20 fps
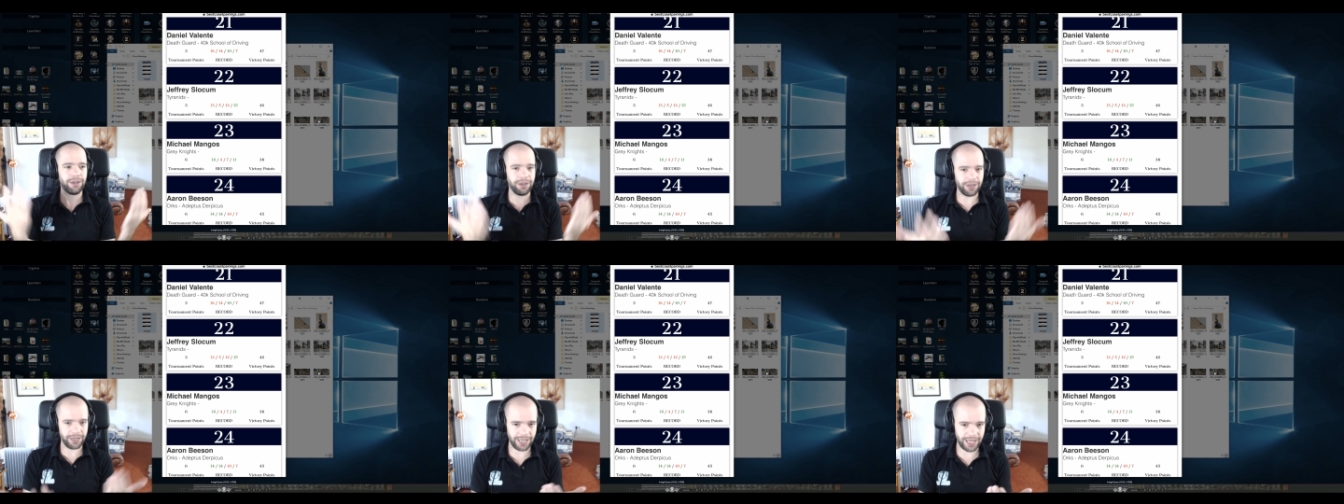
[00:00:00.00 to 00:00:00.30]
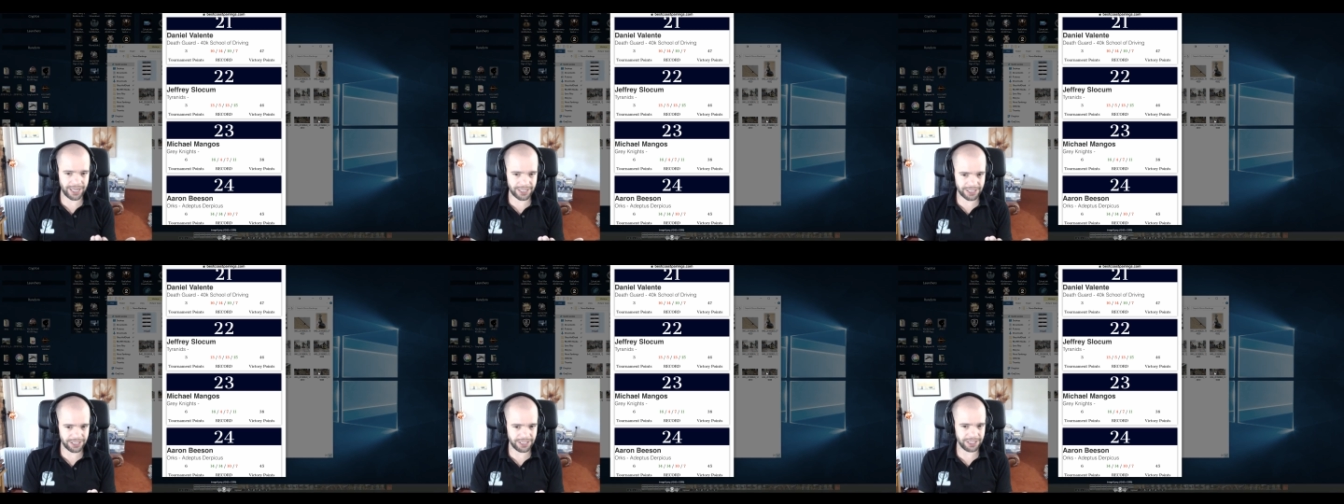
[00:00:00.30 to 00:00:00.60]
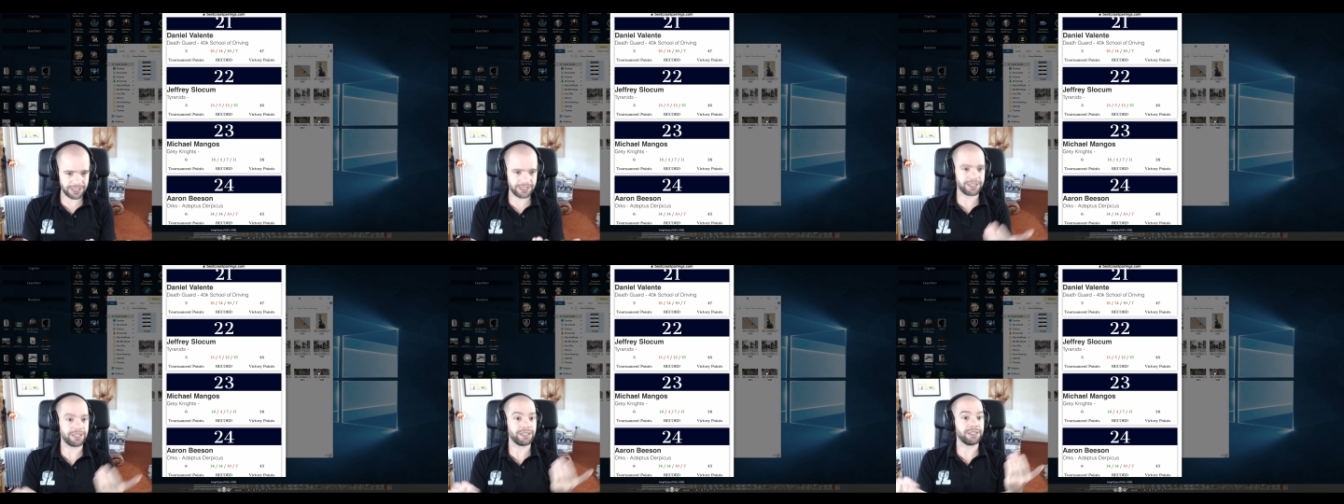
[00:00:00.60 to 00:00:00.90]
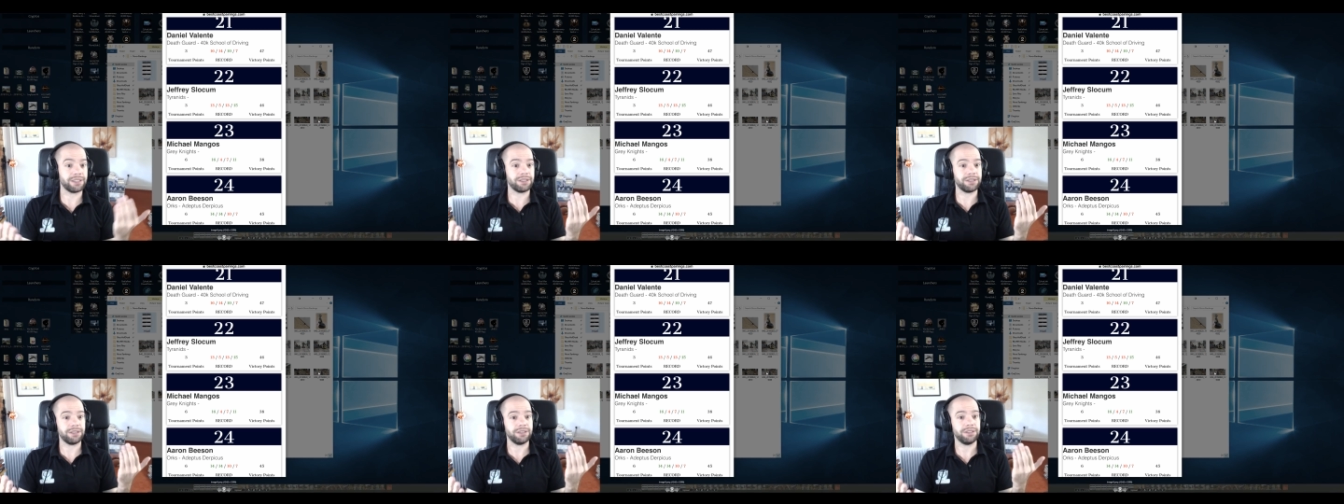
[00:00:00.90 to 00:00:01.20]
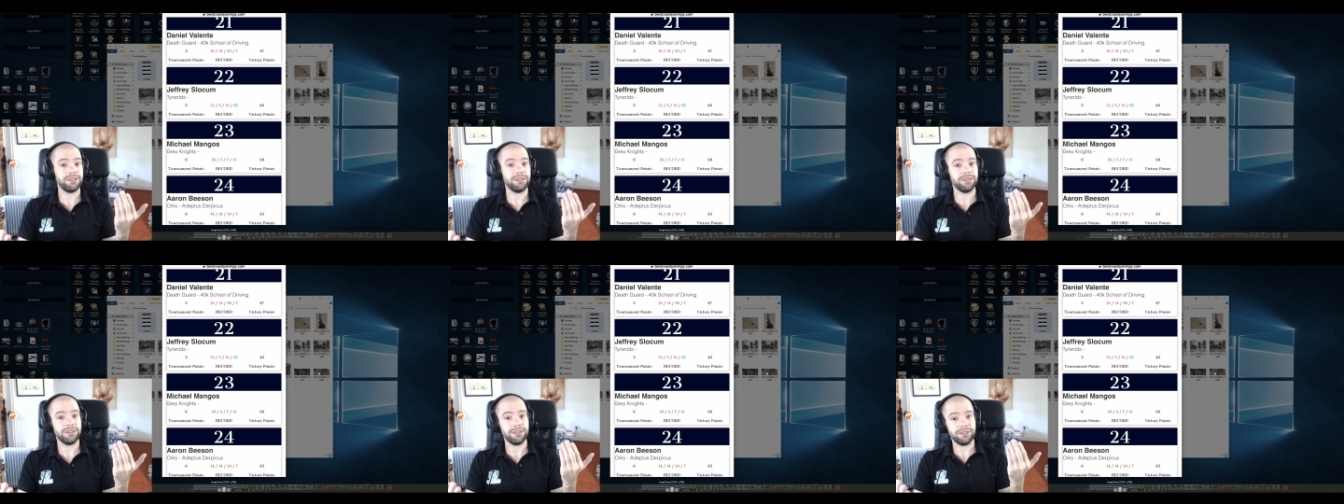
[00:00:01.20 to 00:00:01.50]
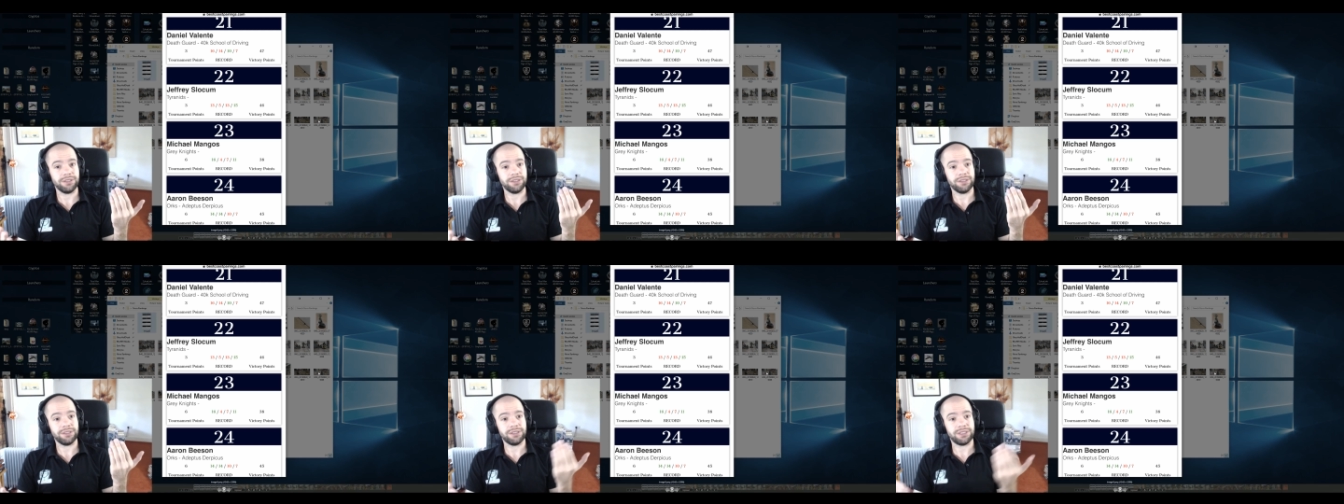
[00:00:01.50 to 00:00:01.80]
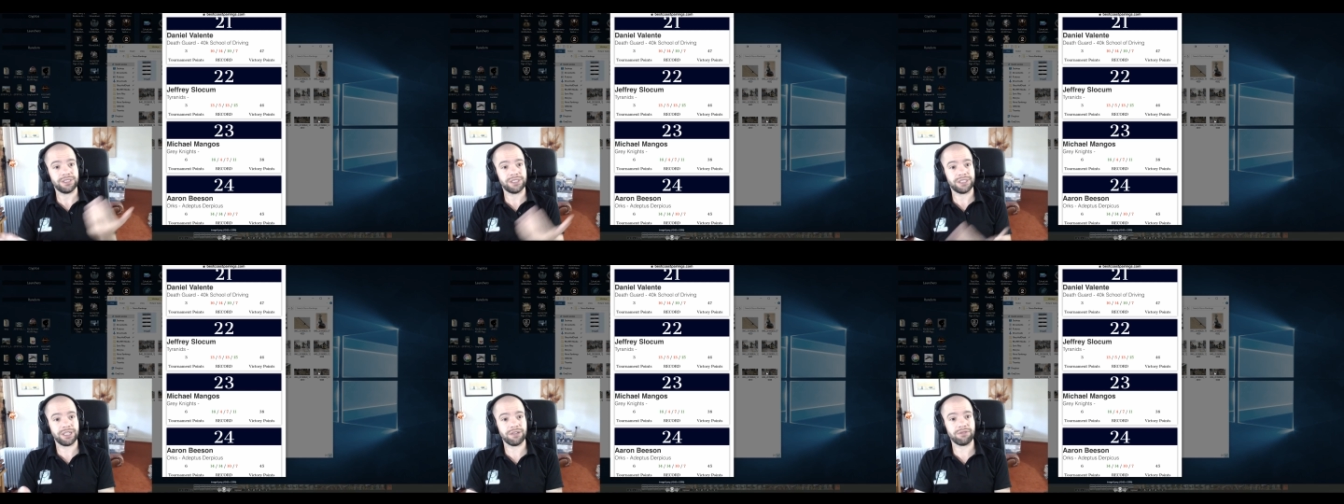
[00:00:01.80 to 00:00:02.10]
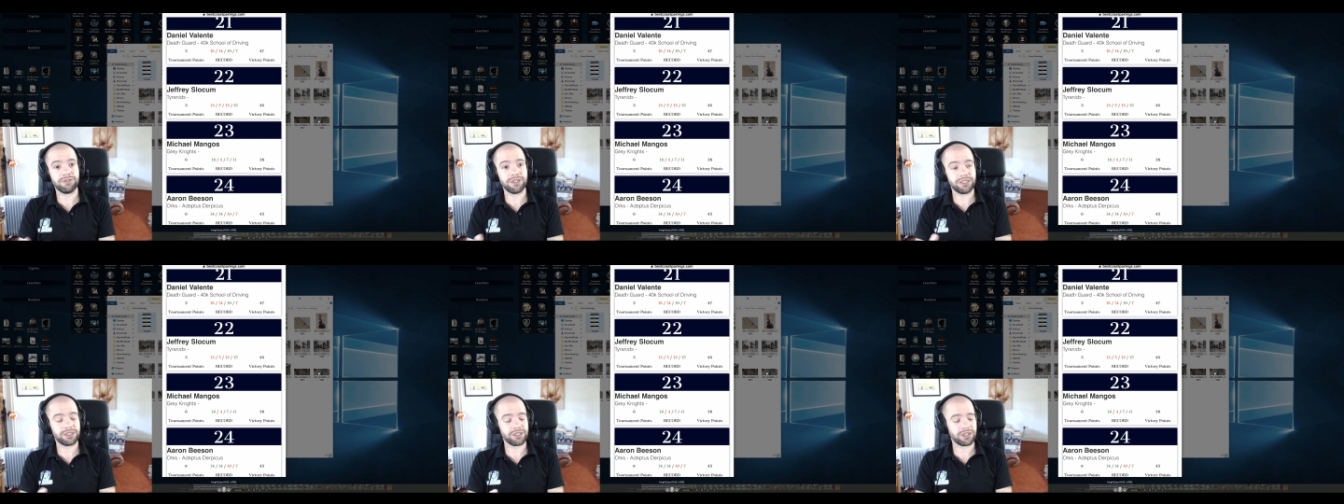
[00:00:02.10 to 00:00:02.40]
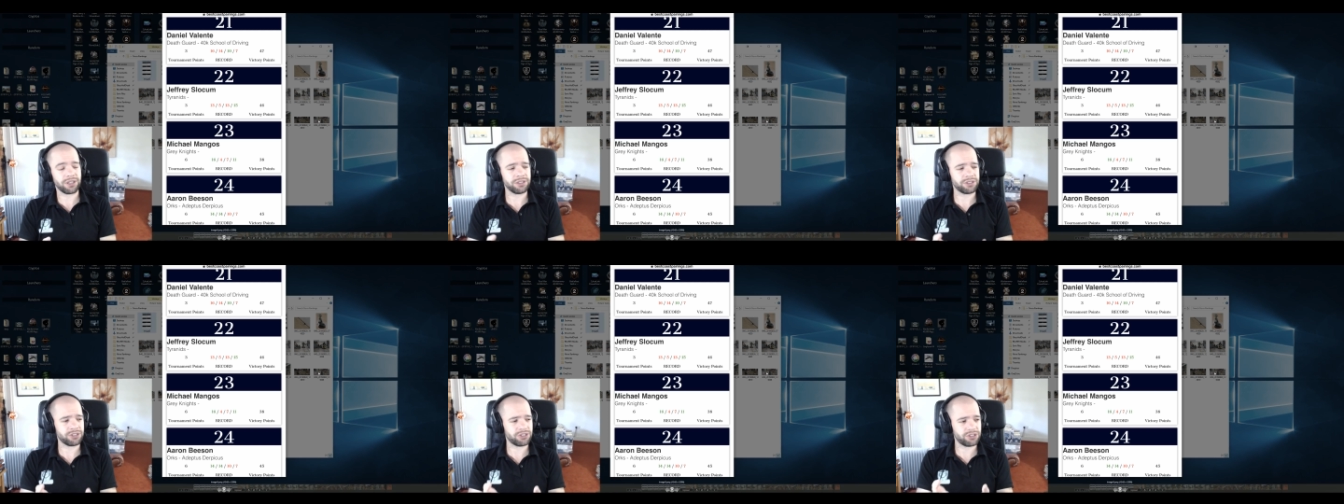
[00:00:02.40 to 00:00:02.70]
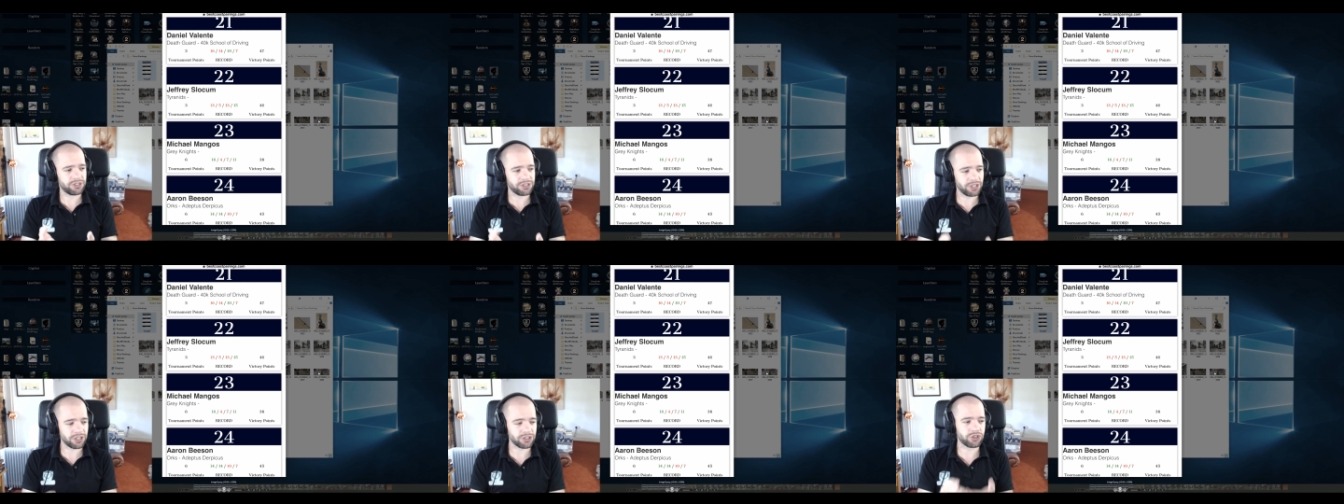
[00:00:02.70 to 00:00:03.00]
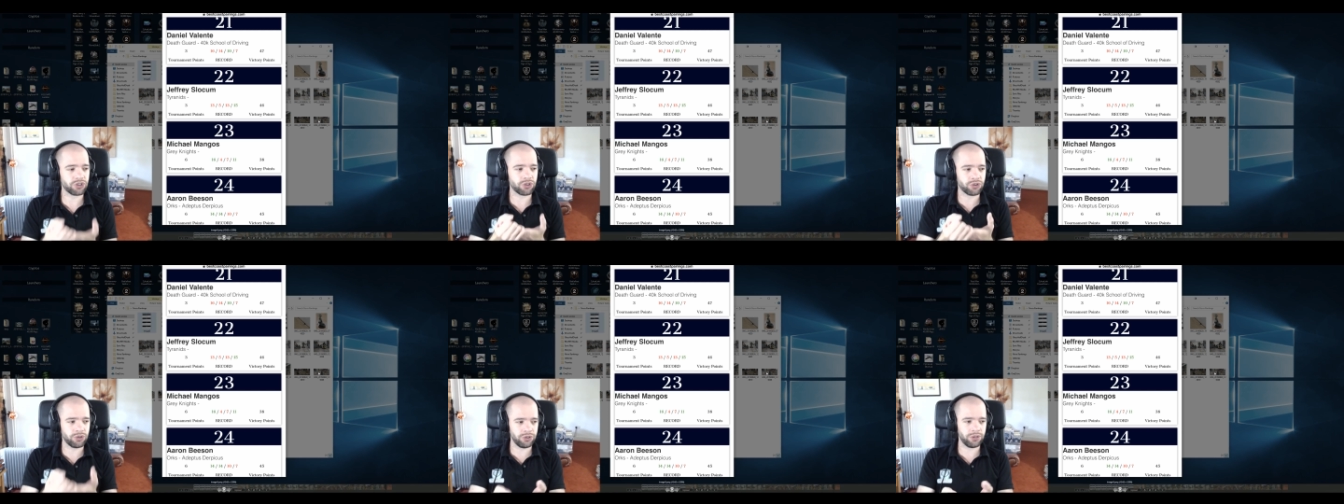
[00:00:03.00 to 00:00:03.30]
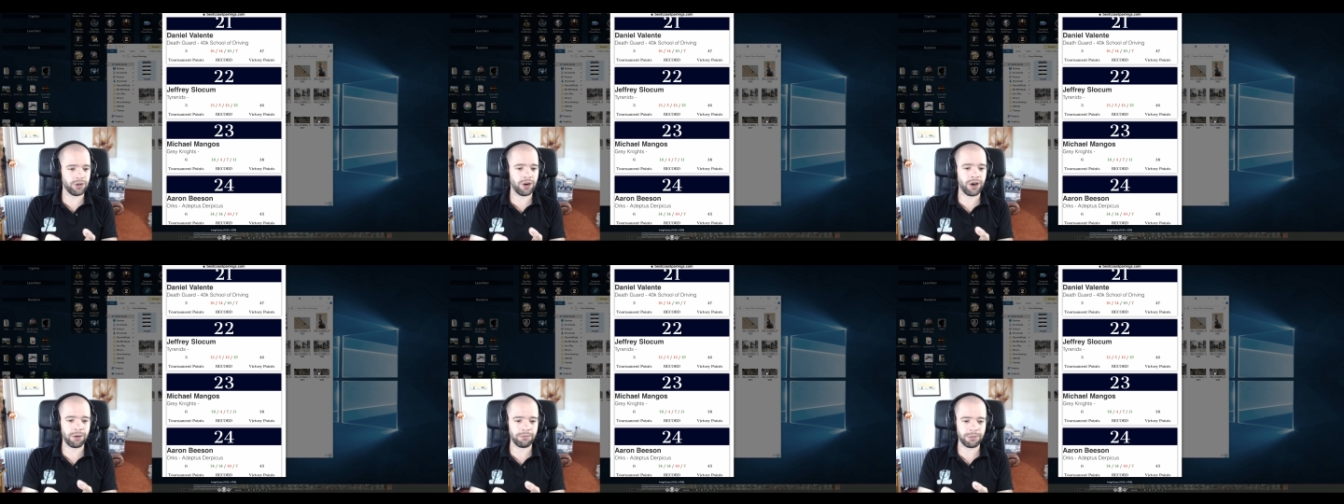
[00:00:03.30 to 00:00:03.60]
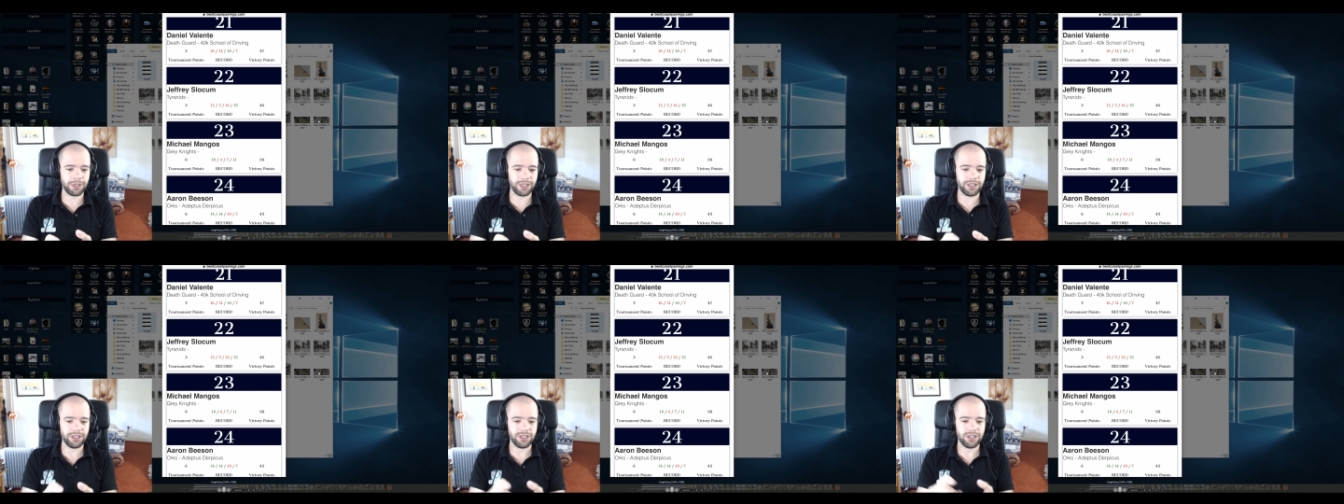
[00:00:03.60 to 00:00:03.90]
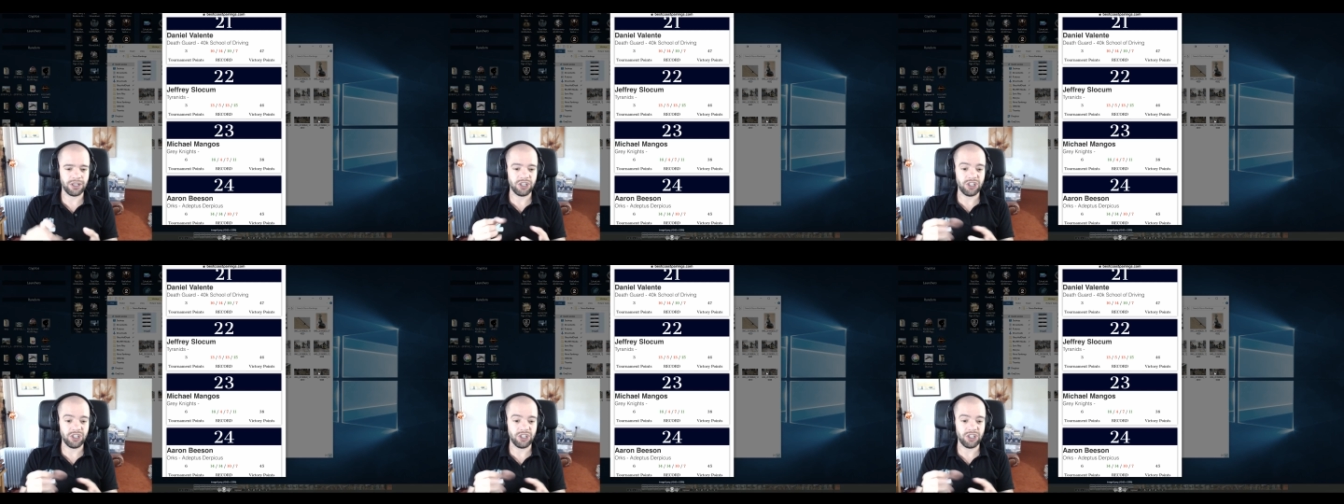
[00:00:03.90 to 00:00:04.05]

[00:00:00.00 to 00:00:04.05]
I actually think Tyranids are such a good army